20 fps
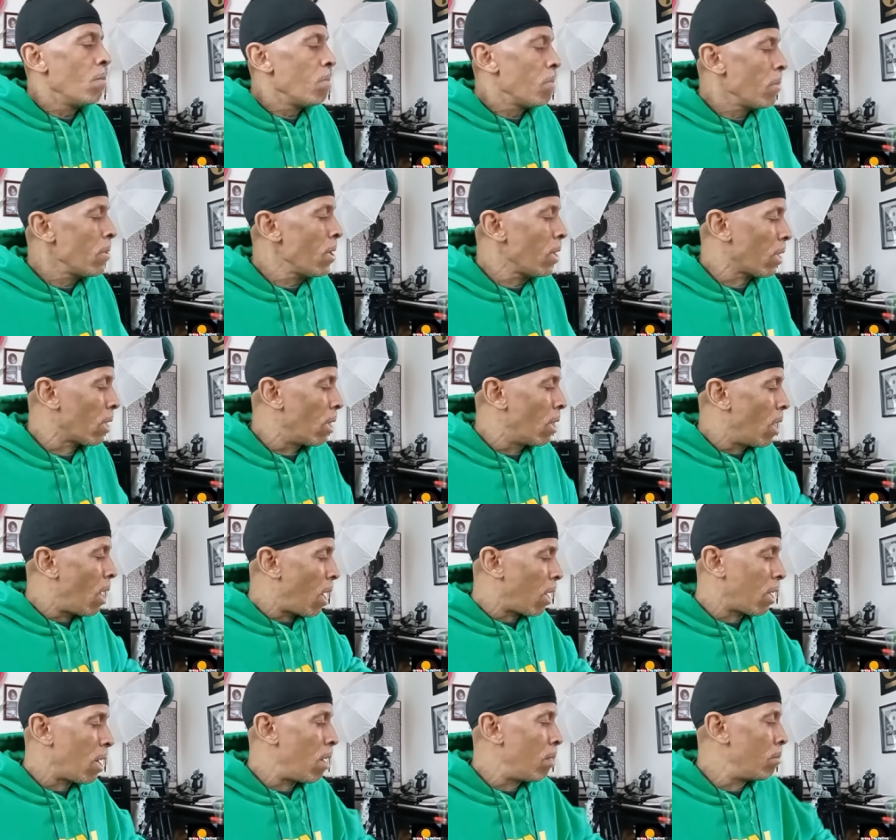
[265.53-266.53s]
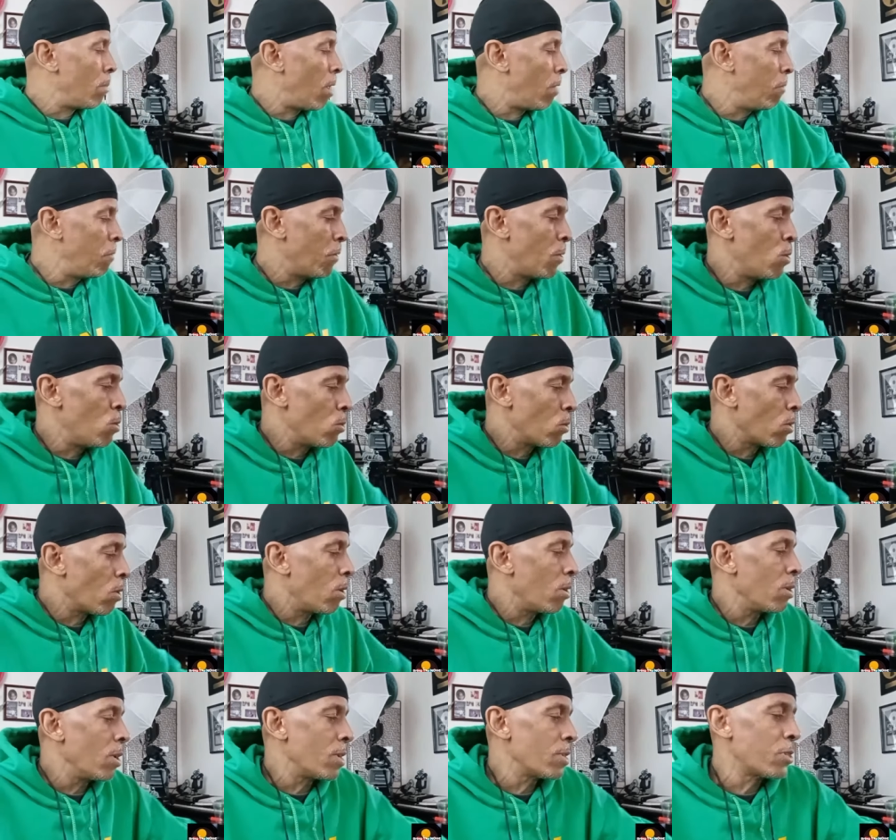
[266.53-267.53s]
Nigga, I got my phone,
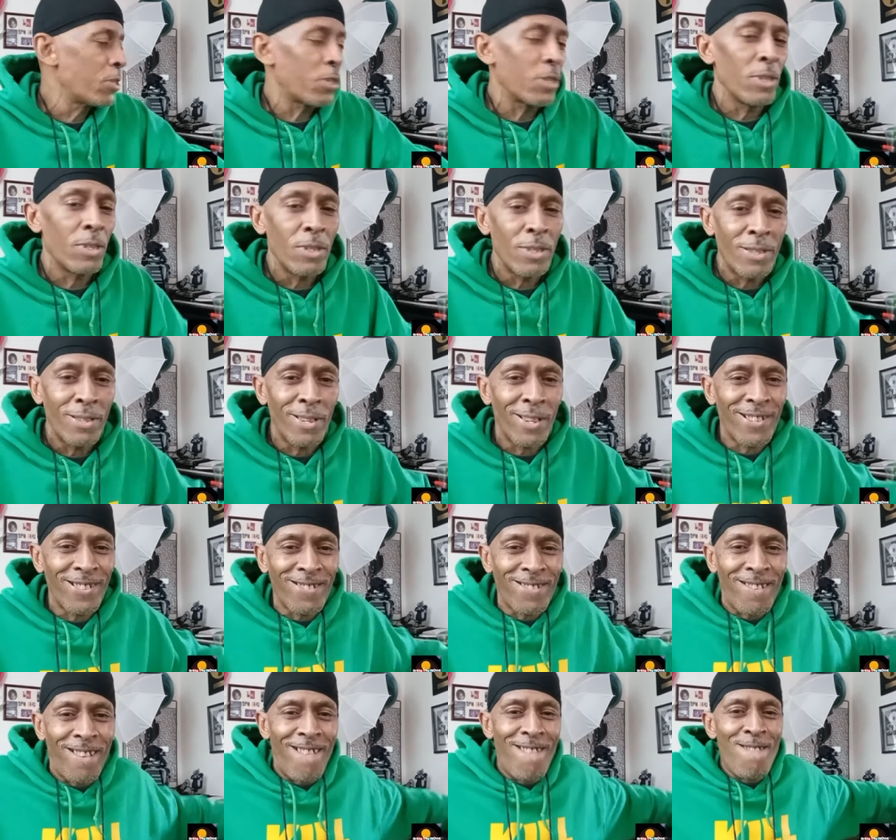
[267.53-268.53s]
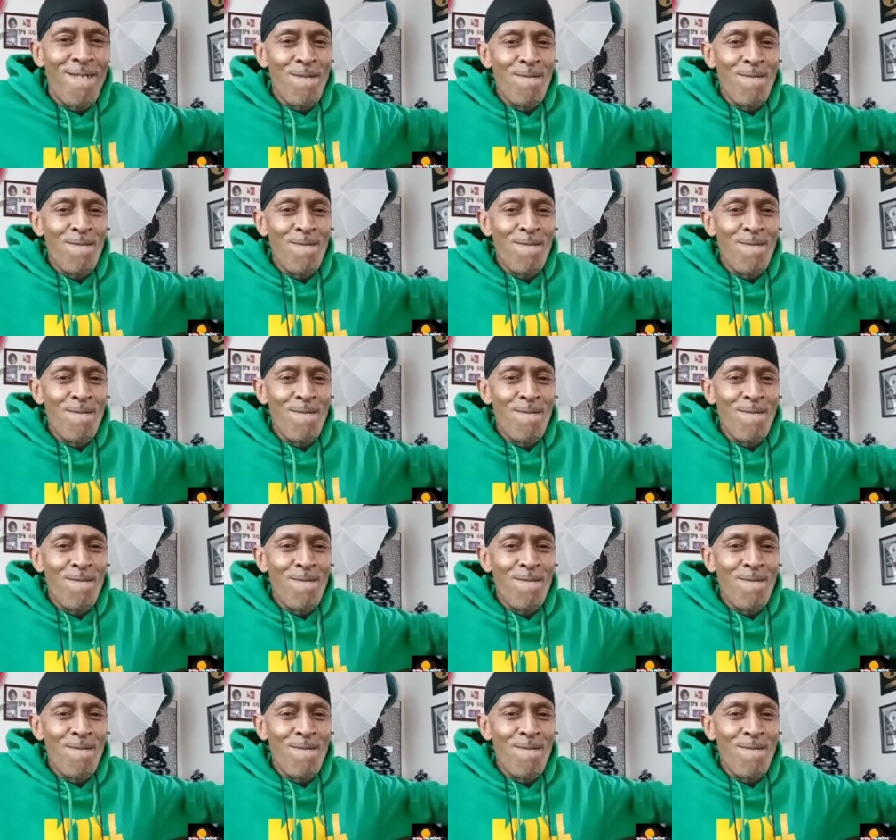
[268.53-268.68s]
all that shit. This nigga said,